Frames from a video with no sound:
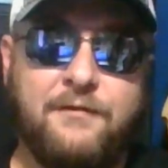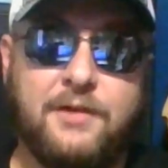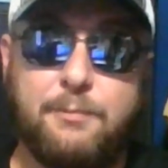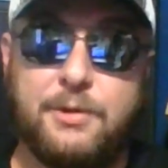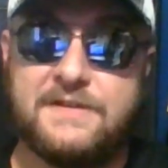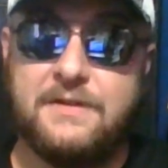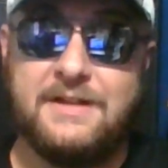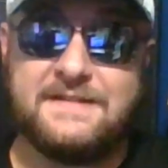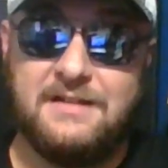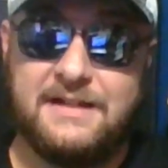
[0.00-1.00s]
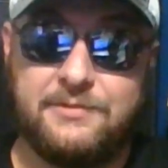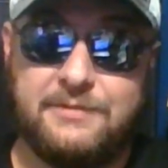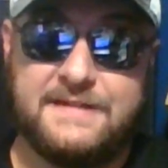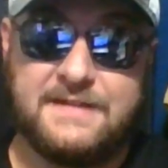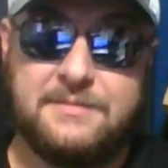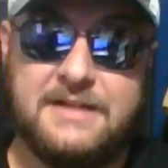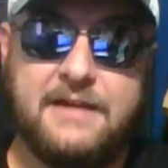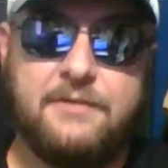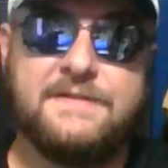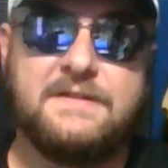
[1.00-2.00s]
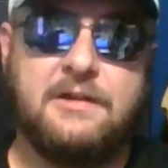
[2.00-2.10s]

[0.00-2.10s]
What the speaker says: If you're a person who doesn't like to read subtitles,